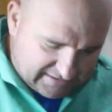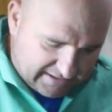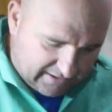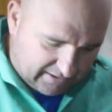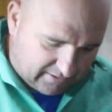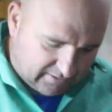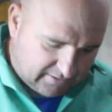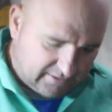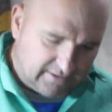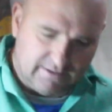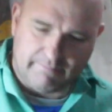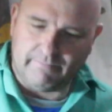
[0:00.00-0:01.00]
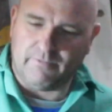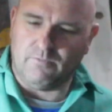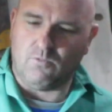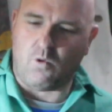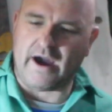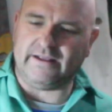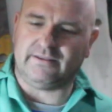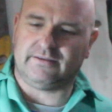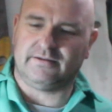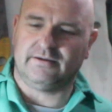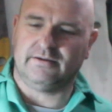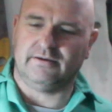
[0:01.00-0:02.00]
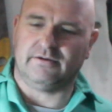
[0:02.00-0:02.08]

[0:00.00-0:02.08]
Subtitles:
little white